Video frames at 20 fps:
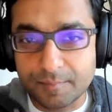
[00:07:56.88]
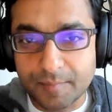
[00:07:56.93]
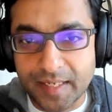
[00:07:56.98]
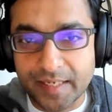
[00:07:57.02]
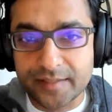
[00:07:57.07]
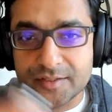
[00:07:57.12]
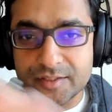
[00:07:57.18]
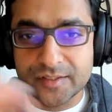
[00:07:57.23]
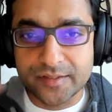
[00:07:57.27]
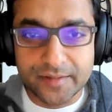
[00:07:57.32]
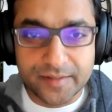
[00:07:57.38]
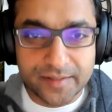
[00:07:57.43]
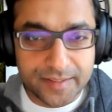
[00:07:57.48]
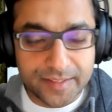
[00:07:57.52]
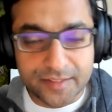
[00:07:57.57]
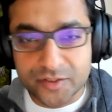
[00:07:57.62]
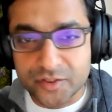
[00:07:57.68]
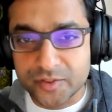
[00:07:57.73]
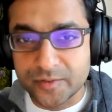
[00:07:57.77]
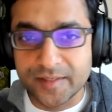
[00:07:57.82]
manager and an
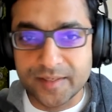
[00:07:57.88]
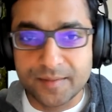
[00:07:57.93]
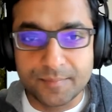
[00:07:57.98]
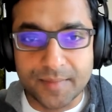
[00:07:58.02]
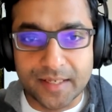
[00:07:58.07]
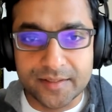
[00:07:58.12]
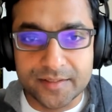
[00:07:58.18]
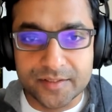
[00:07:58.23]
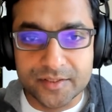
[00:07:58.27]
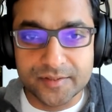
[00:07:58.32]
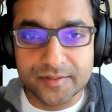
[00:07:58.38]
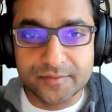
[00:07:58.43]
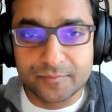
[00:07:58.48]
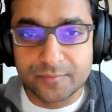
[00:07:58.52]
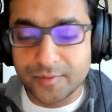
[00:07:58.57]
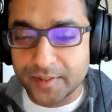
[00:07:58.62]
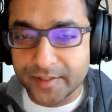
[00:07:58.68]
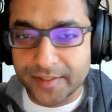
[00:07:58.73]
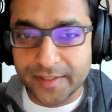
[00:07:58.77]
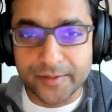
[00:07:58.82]
engineering manager
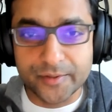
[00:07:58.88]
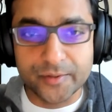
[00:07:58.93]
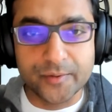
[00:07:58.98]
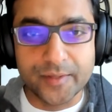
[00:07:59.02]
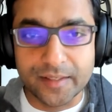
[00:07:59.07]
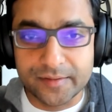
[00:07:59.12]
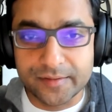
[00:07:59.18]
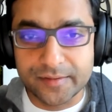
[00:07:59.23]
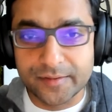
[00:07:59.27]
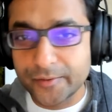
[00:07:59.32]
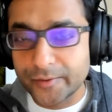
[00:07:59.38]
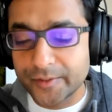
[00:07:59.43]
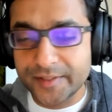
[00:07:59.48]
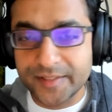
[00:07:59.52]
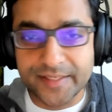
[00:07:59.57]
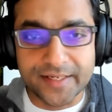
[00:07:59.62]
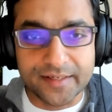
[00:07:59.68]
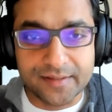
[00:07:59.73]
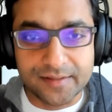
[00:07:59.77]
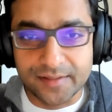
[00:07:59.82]
working together or a tech